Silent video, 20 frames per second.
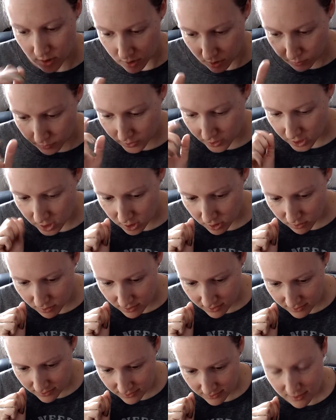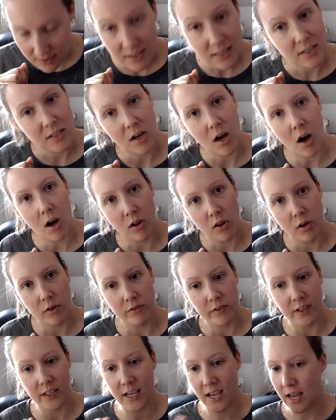we're gonna do this all
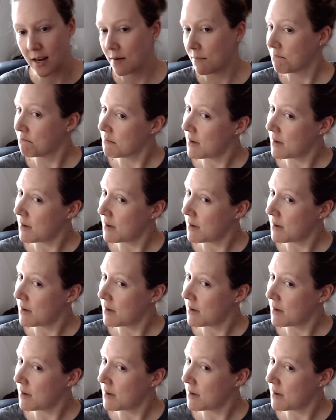over again.